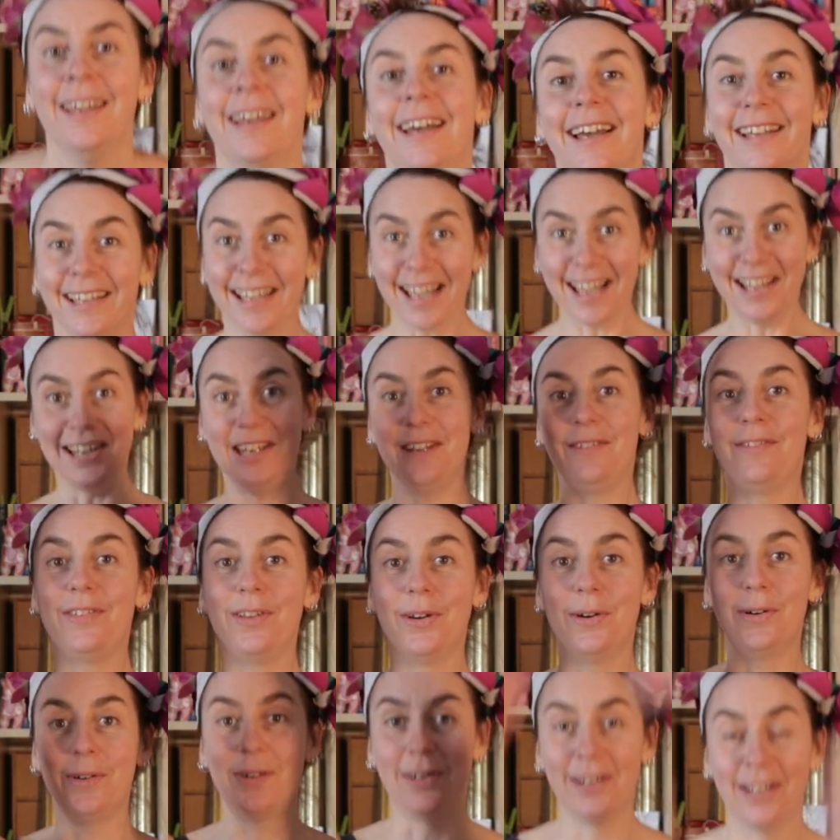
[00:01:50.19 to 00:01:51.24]
Again, if
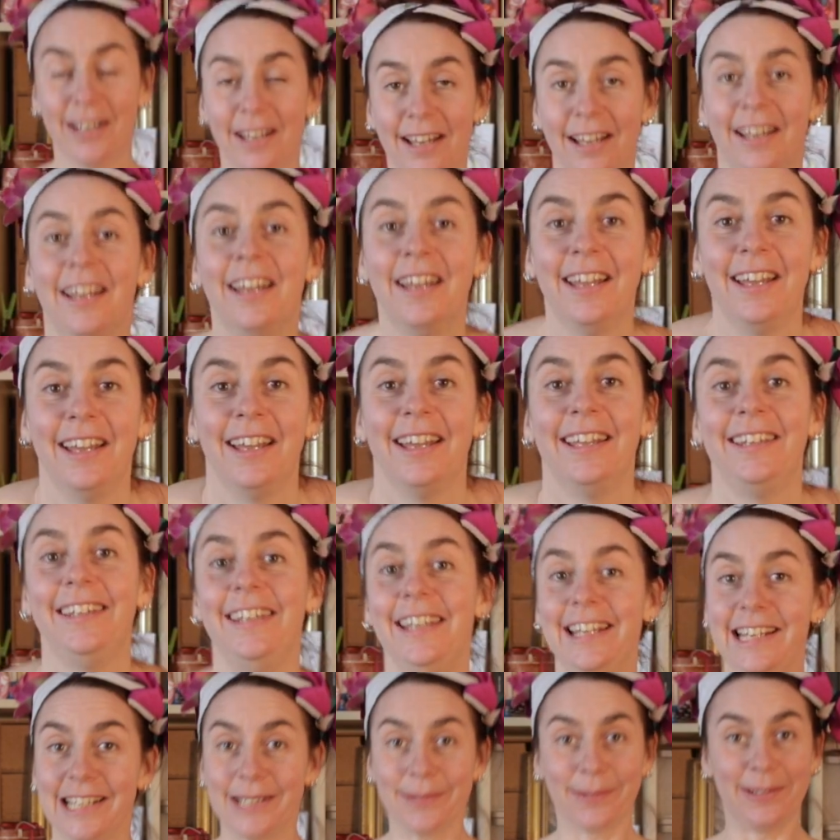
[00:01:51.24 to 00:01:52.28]
your
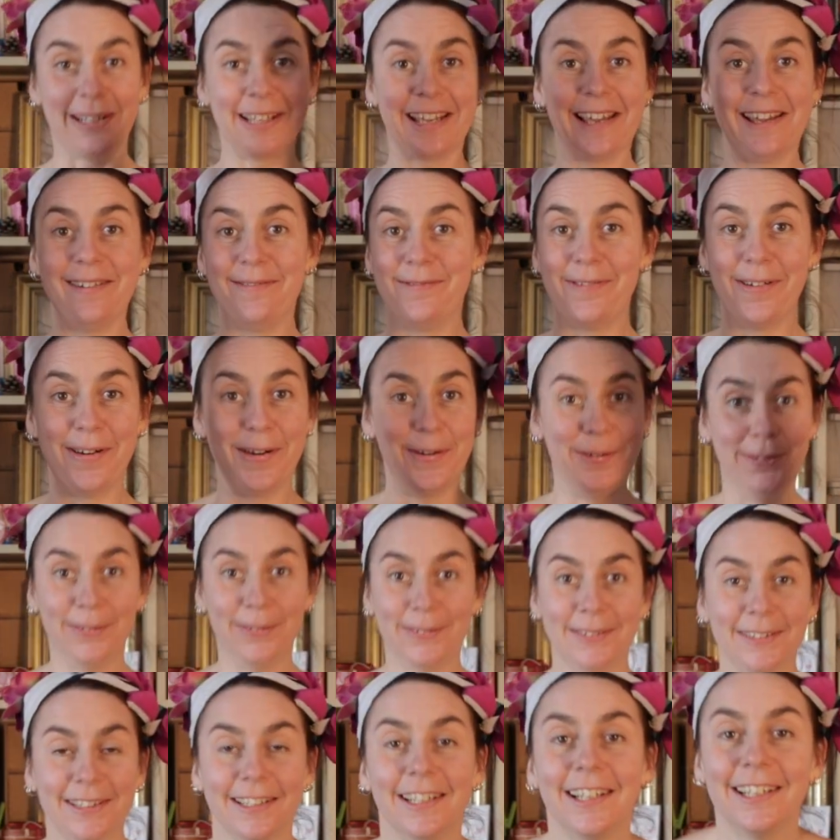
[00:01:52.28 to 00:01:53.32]
knees want to get
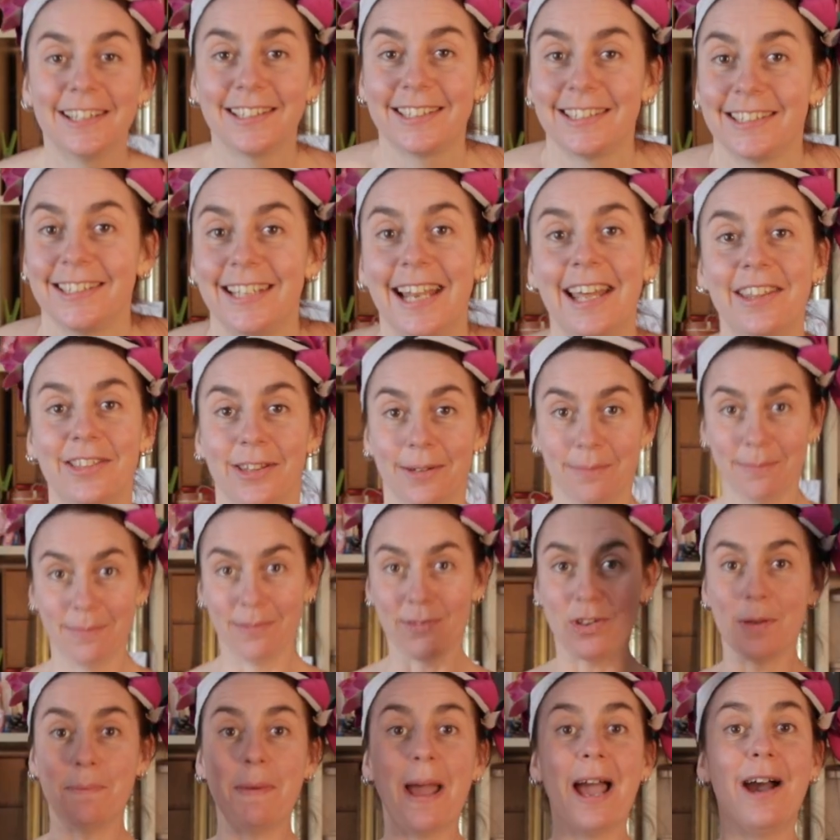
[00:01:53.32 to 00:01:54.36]
involved, just let them.
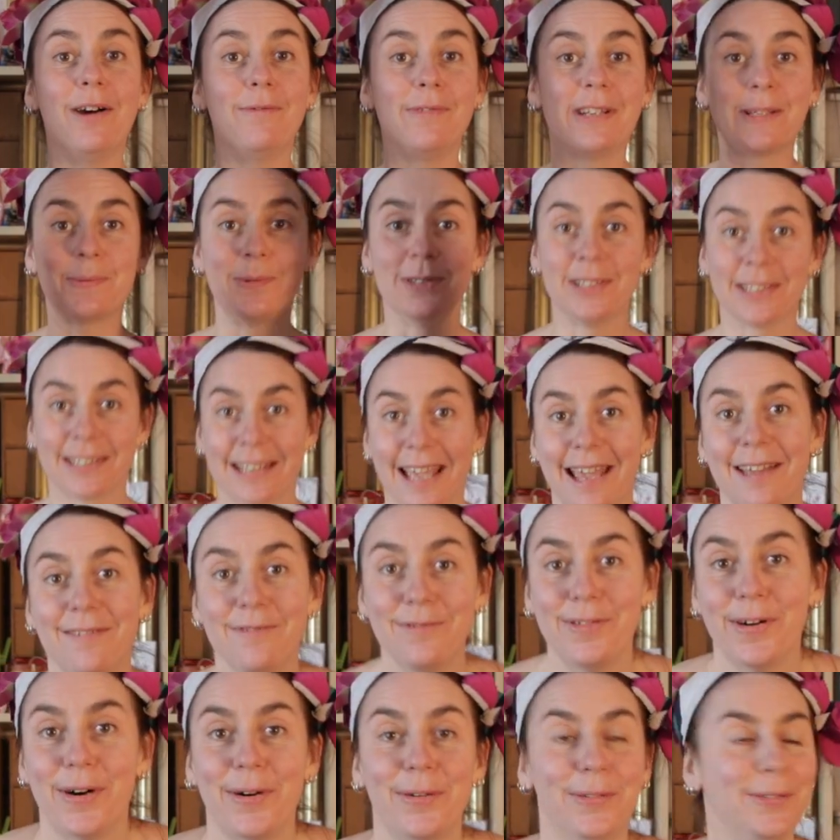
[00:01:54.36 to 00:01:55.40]
If your pelvis wants to get
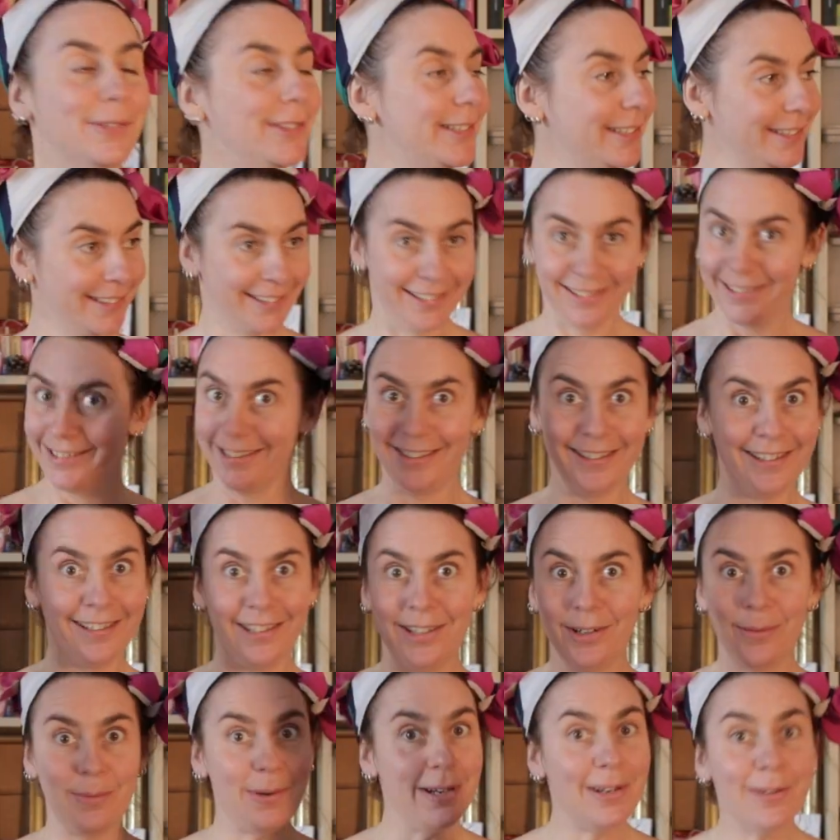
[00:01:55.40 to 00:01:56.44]
involved,
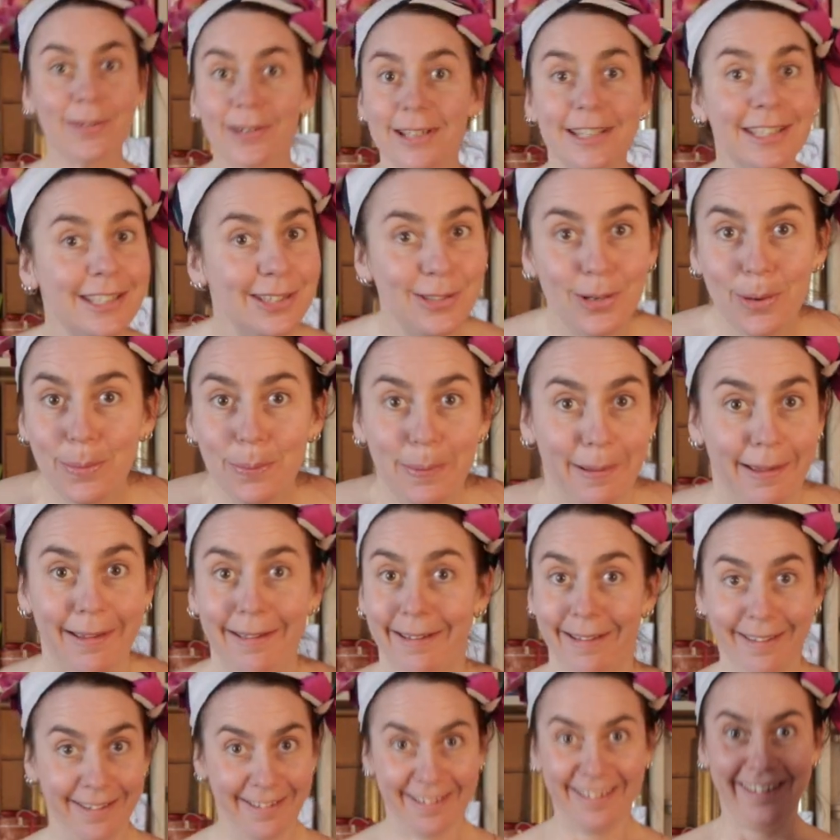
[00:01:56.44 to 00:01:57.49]
we're not going to stop it.